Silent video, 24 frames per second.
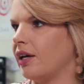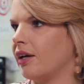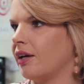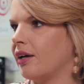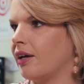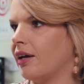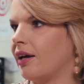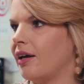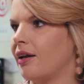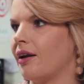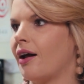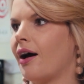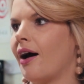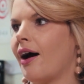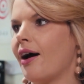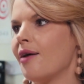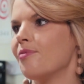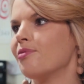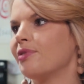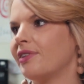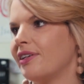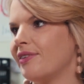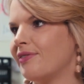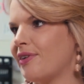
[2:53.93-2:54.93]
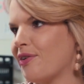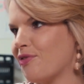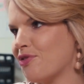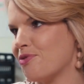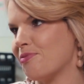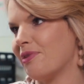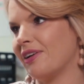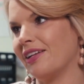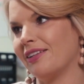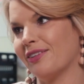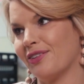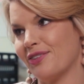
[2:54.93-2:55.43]
And I believe
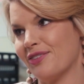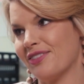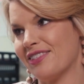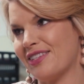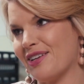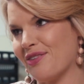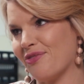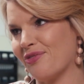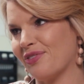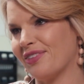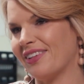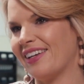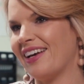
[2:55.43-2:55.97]
everybody learns differently.